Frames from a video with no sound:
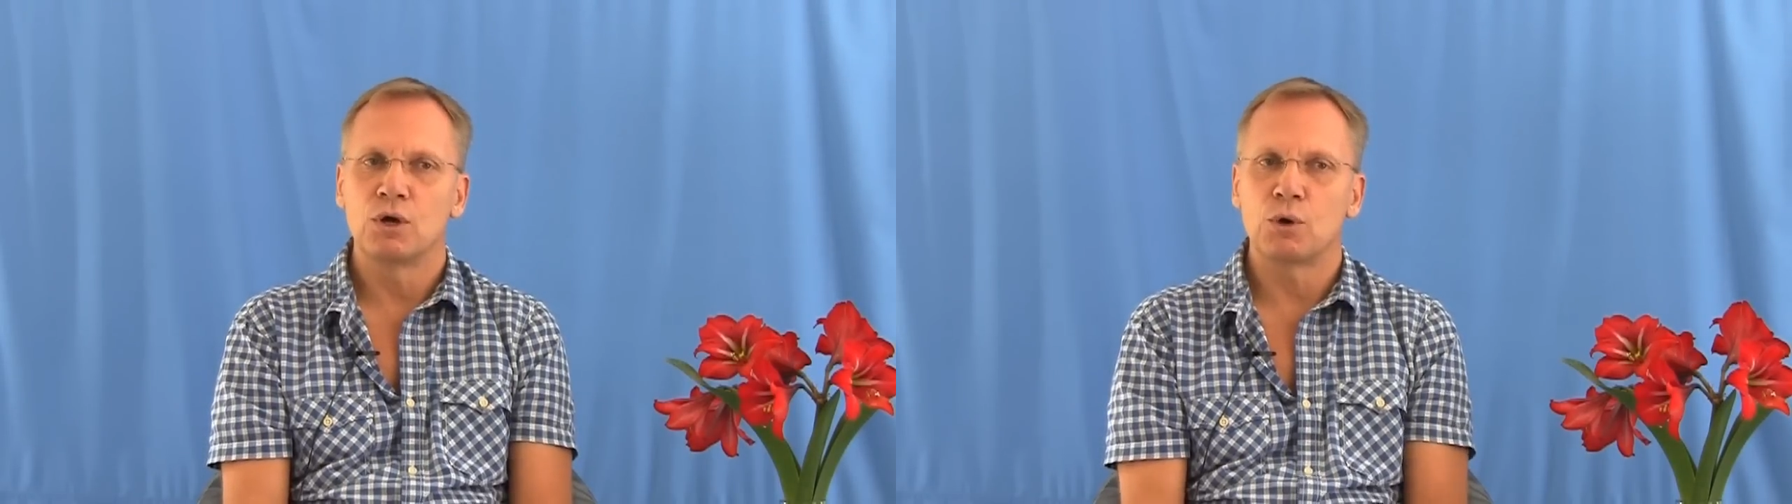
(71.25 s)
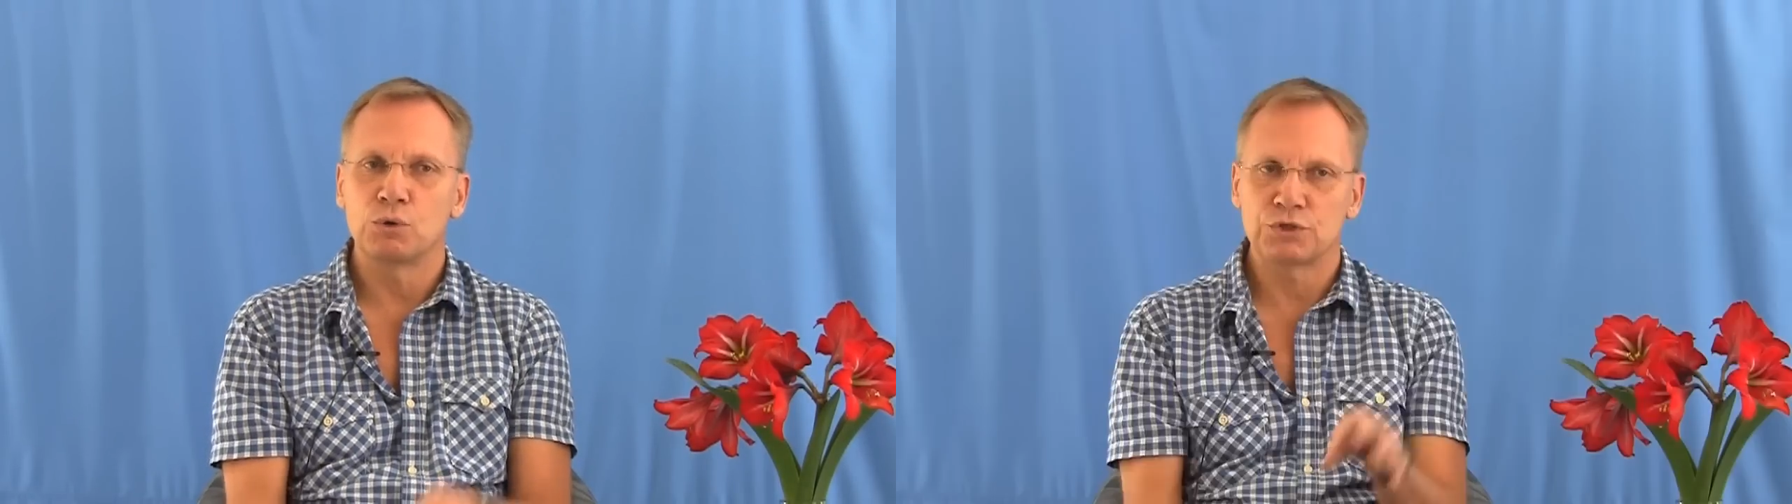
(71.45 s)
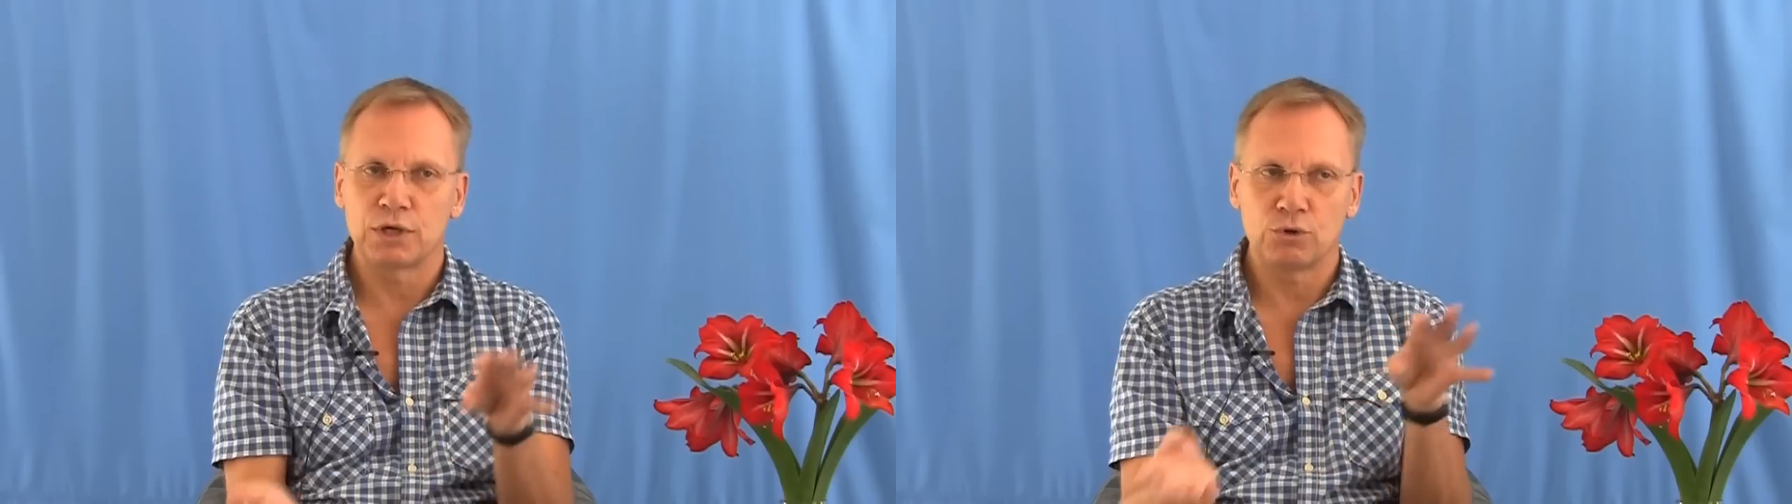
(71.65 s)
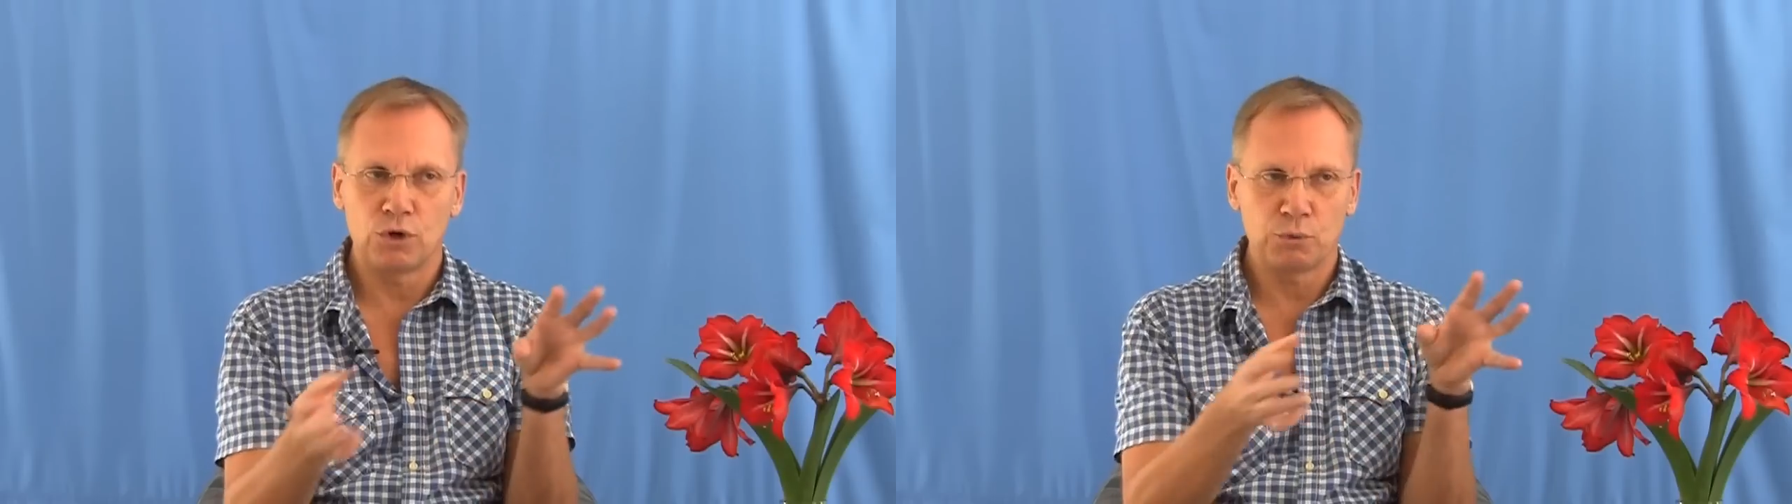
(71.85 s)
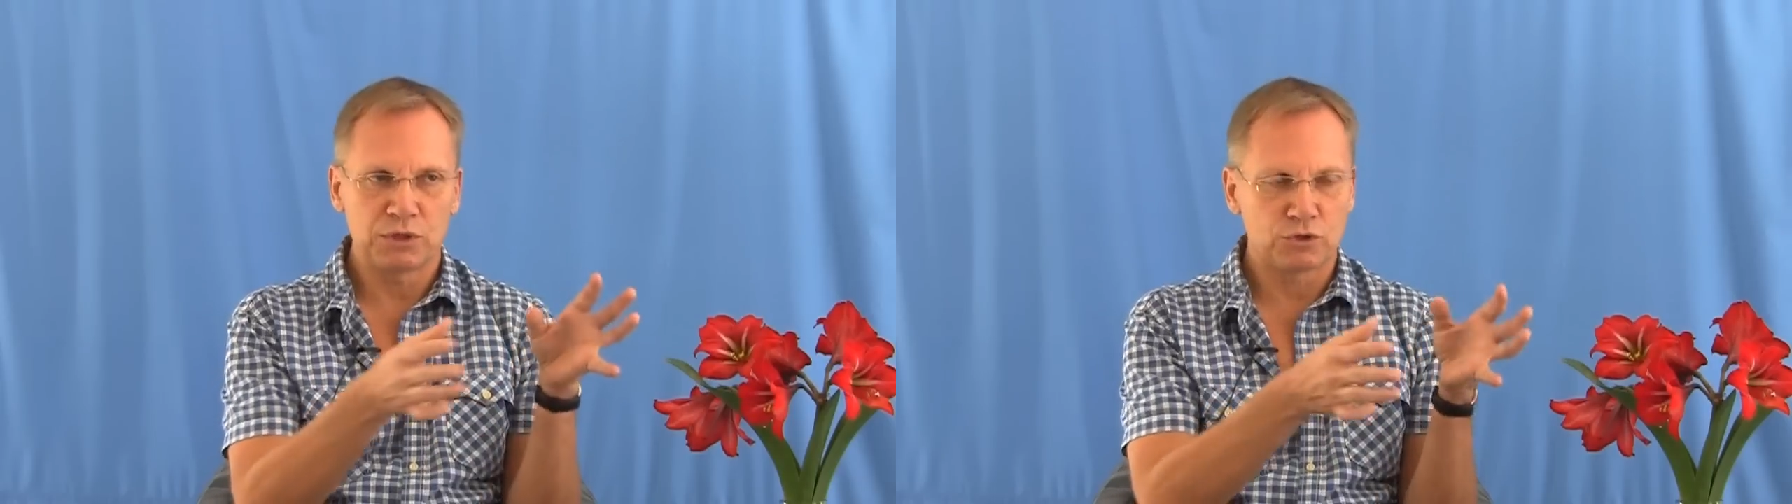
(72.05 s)
or was I
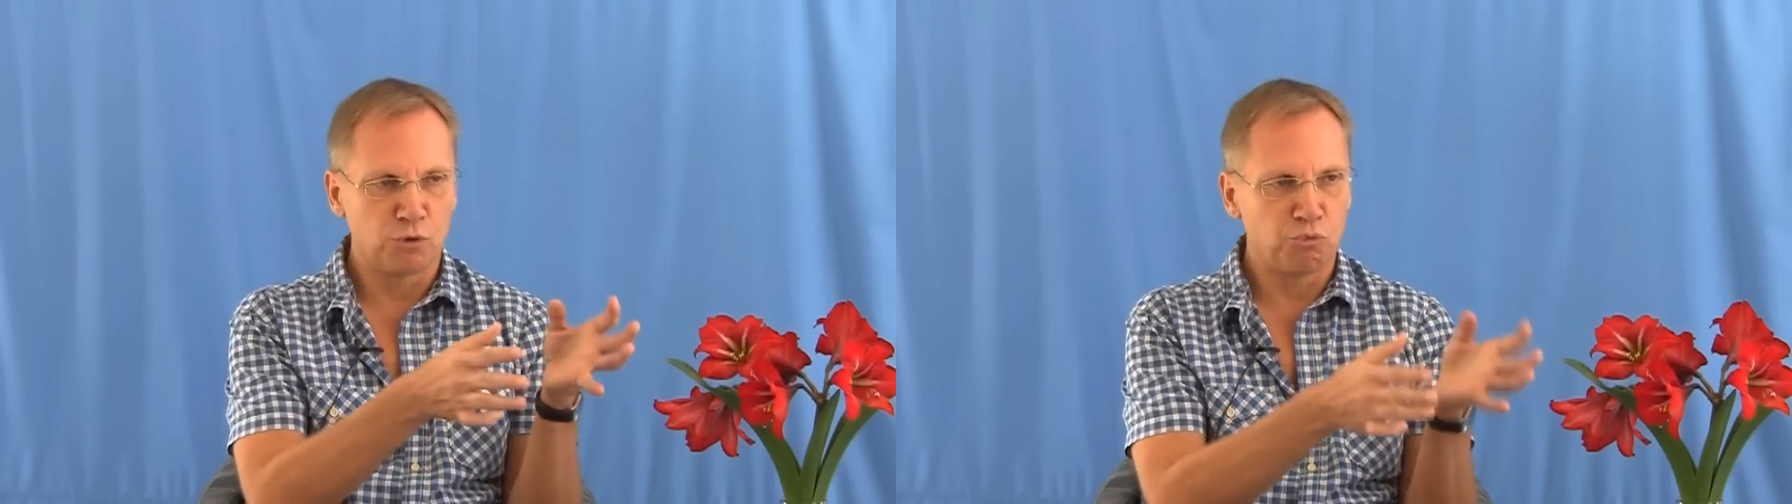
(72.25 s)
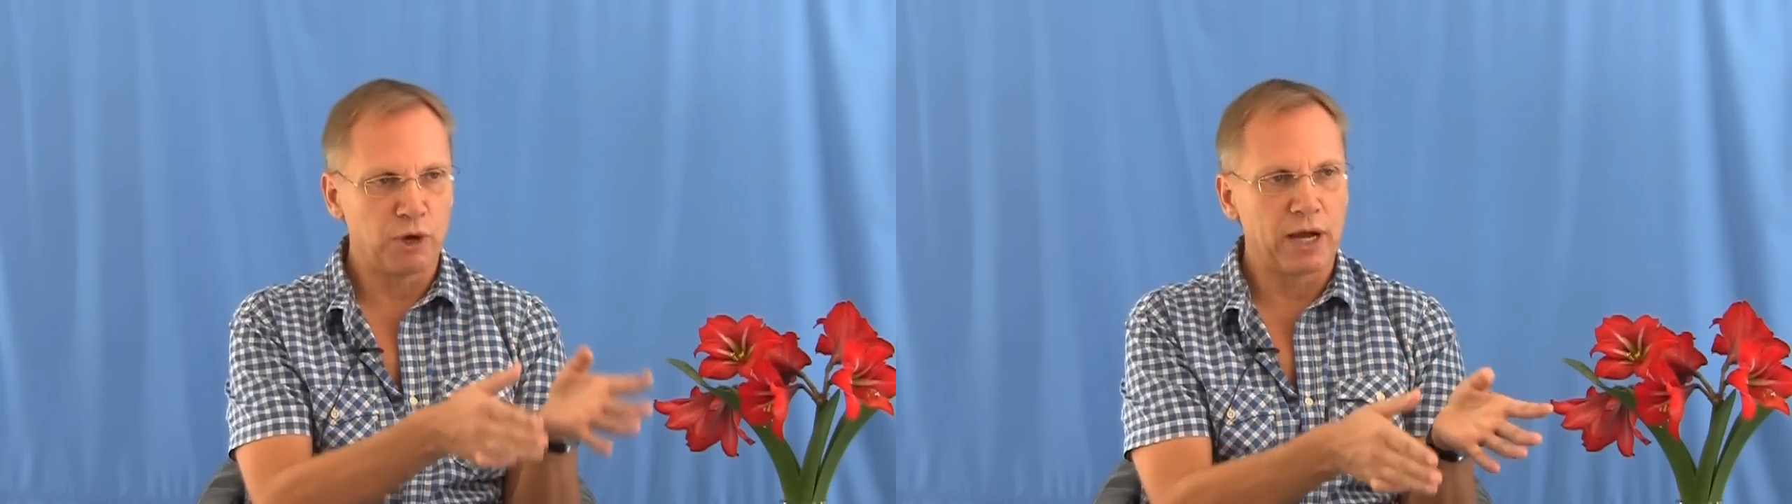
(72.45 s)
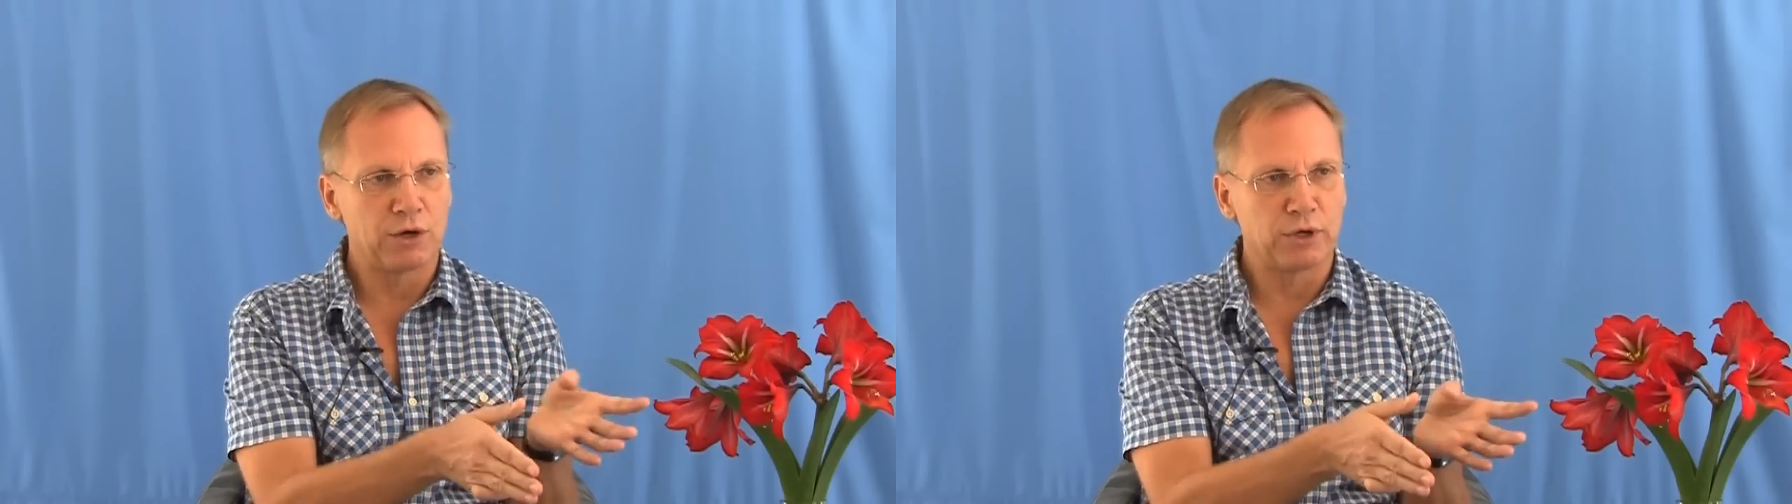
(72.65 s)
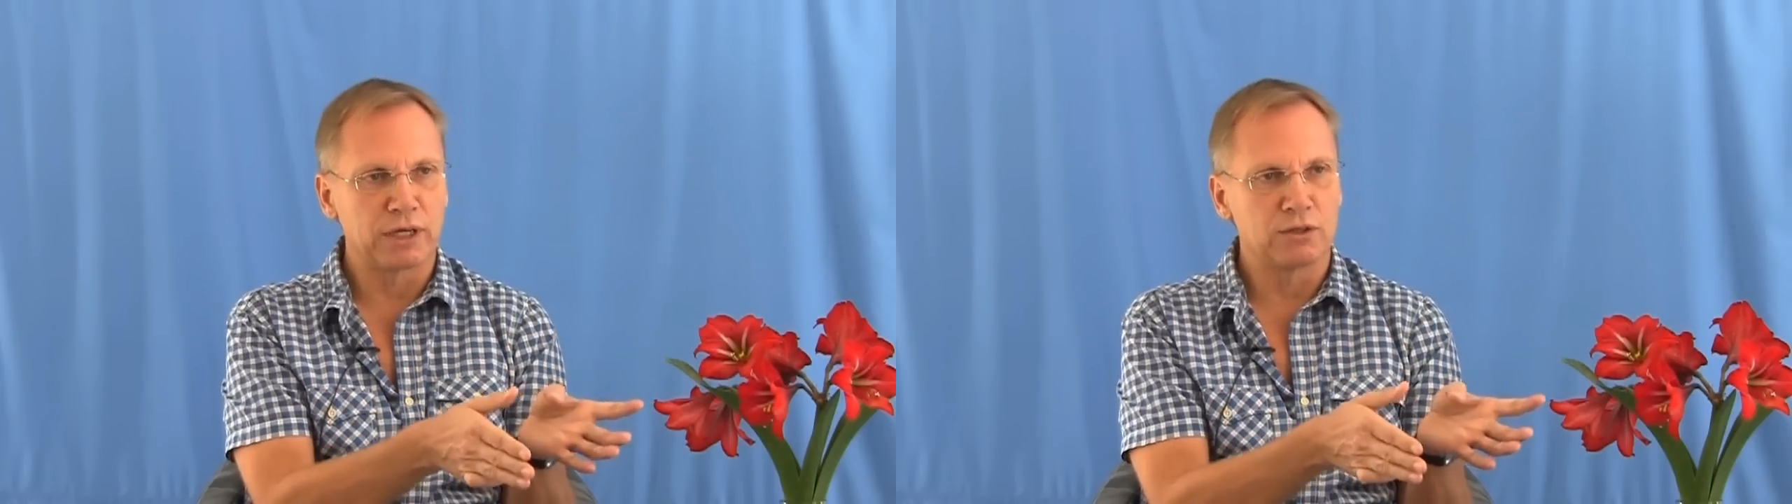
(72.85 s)
always comparing